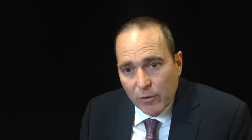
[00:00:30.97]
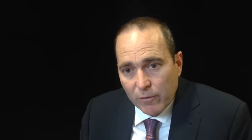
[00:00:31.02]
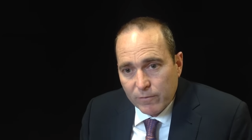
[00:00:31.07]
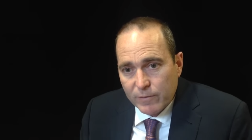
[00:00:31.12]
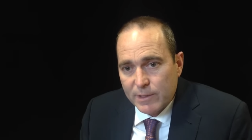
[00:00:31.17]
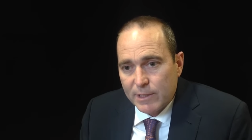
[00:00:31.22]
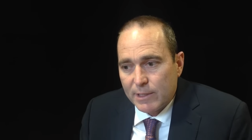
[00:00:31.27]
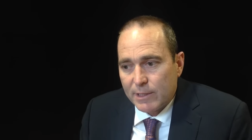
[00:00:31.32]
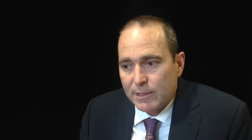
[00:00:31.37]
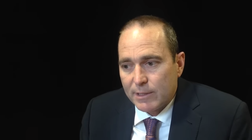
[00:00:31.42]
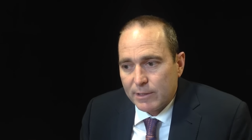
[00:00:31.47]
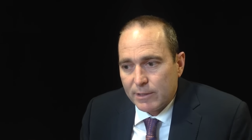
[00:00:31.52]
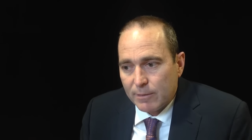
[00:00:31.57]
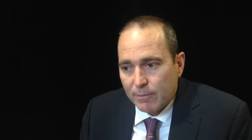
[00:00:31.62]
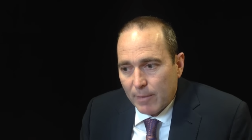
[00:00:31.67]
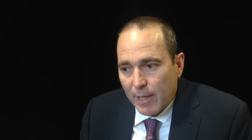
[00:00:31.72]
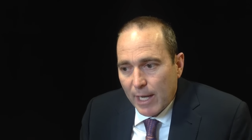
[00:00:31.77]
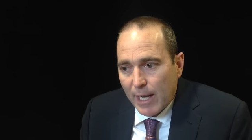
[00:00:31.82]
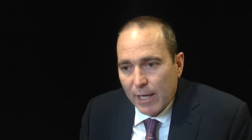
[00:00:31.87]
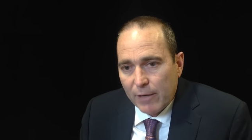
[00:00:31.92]
Obviously, there's
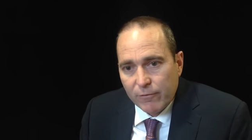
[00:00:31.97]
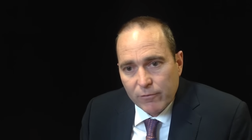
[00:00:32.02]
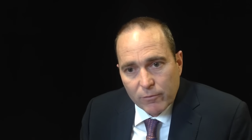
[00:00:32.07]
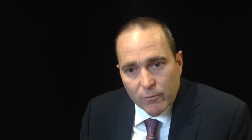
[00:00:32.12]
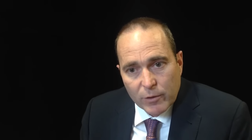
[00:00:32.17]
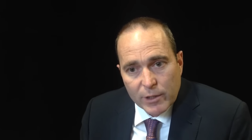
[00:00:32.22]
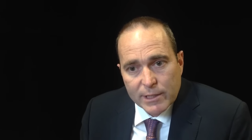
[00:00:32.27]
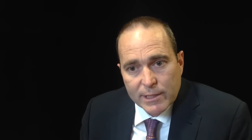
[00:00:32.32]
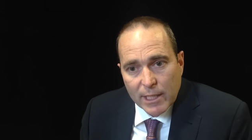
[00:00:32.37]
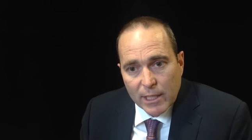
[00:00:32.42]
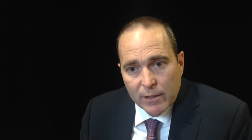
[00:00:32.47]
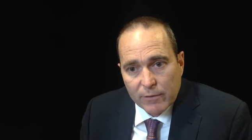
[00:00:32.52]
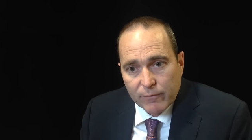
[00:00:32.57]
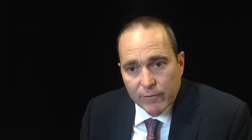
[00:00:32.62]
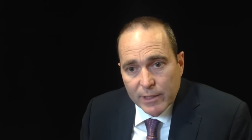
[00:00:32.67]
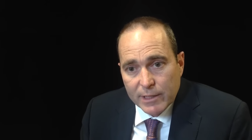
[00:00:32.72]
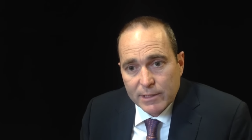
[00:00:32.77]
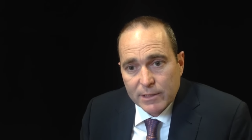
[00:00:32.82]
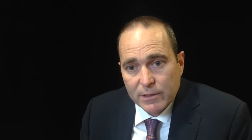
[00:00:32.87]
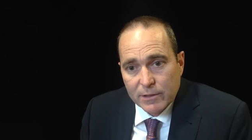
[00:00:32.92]
demand from retail
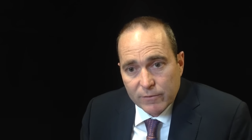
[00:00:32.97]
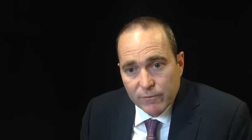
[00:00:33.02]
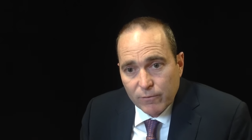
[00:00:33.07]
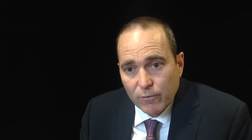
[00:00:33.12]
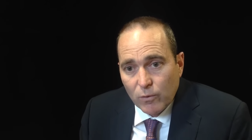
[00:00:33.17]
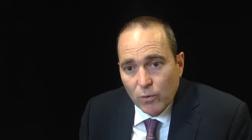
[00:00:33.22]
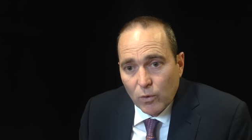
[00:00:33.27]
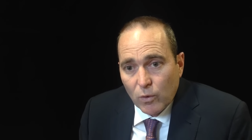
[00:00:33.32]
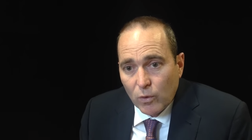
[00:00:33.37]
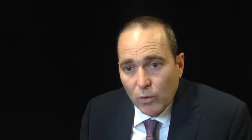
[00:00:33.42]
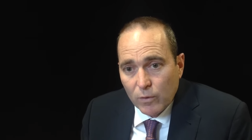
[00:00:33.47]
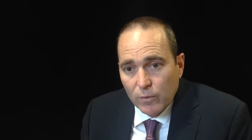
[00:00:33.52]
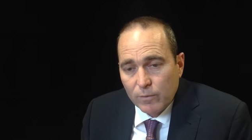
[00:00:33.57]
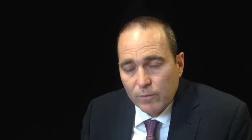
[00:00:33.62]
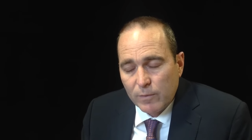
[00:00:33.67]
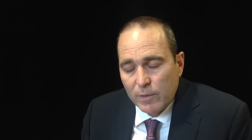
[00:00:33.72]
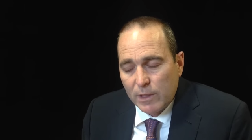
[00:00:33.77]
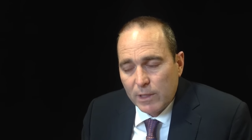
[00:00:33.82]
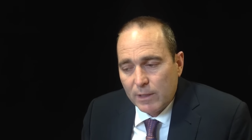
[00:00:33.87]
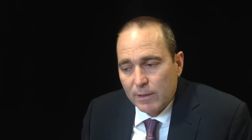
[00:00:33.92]
investors for
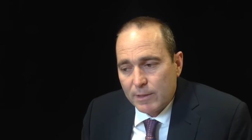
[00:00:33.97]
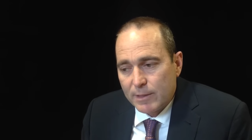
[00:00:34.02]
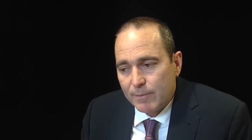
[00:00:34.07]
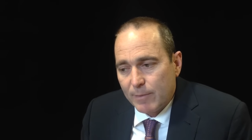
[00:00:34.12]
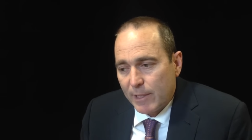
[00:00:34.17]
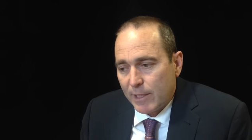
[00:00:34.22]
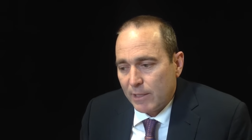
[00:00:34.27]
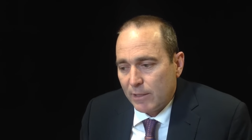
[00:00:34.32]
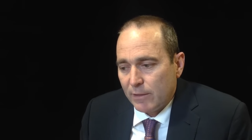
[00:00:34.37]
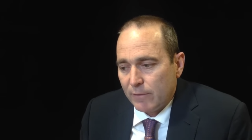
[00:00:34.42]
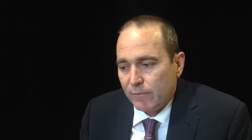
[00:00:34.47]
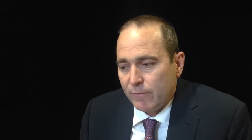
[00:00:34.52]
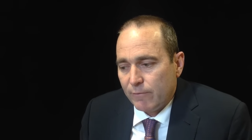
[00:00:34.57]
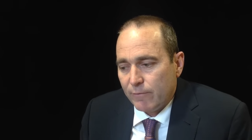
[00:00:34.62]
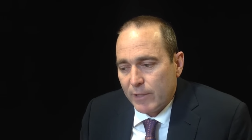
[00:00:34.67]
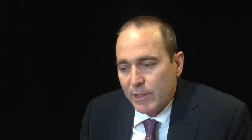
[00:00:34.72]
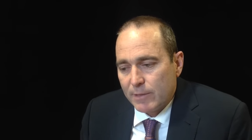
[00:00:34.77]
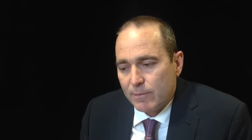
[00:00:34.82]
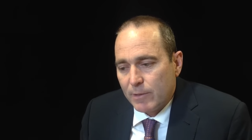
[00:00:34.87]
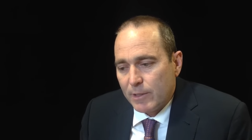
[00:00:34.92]
uh, speculative
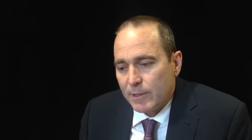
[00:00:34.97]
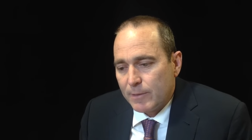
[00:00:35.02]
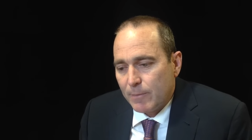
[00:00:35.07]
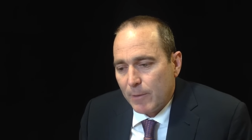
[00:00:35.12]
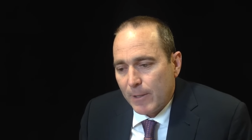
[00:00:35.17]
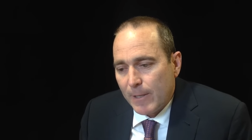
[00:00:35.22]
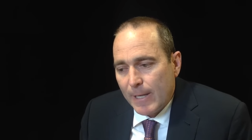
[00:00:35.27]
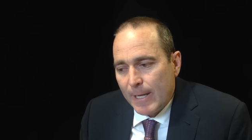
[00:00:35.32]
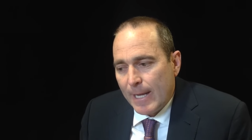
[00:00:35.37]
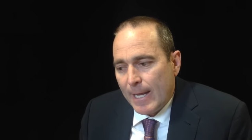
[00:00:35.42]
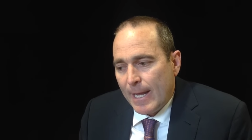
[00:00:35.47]
investments, but